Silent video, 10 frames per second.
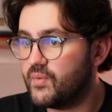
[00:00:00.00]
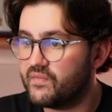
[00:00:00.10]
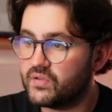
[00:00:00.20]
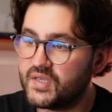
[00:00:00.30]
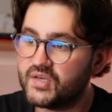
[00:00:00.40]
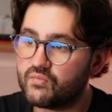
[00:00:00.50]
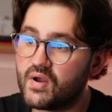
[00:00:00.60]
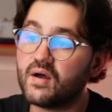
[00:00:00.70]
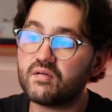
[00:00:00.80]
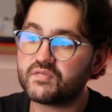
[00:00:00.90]
We have a lead
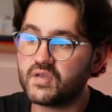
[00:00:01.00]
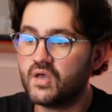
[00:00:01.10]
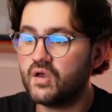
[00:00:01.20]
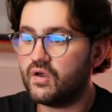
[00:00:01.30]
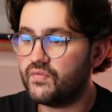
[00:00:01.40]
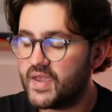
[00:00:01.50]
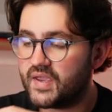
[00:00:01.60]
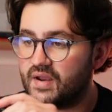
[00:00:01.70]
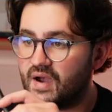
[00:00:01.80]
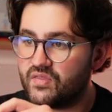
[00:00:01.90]
arrived and they
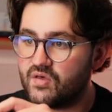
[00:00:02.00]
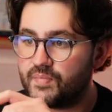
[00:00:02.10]
can either